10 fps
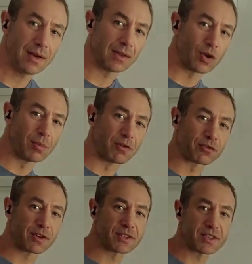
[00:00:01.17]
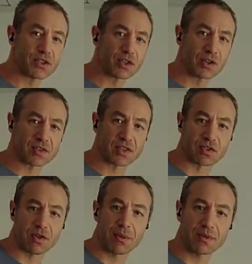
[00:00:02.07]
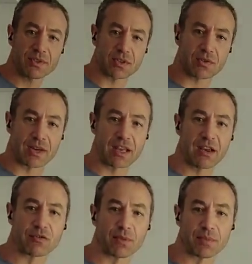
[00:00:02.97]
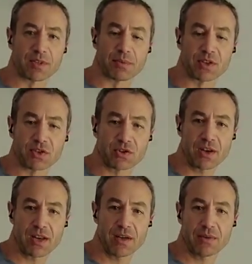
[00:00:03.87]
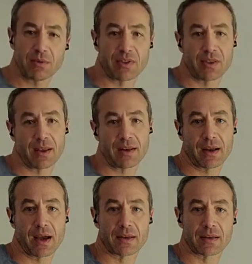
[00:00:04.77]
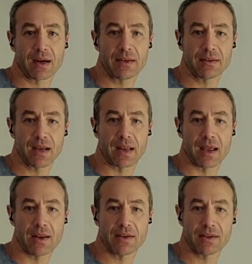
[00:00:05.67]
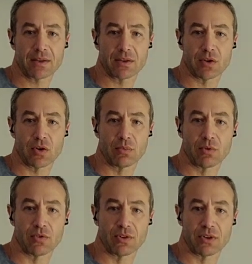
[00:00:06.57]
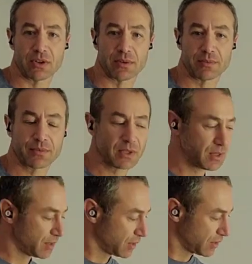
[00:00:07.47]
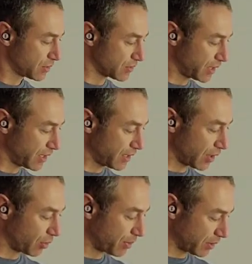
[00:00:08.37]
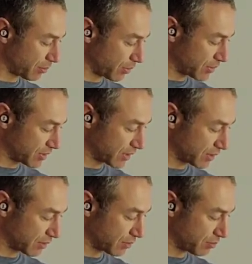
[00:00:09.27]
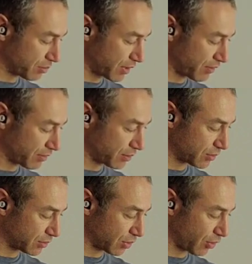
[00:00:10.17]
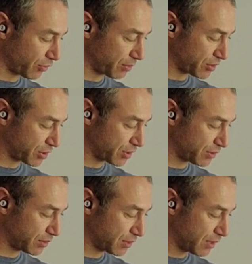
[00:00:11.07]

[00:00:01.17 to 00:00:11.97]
Hello my friends and channel subscribers, Greg here from Brisbane, Australia with another uncut, unedited, no-bull video. Today I will be unboxing Breville coffee machine.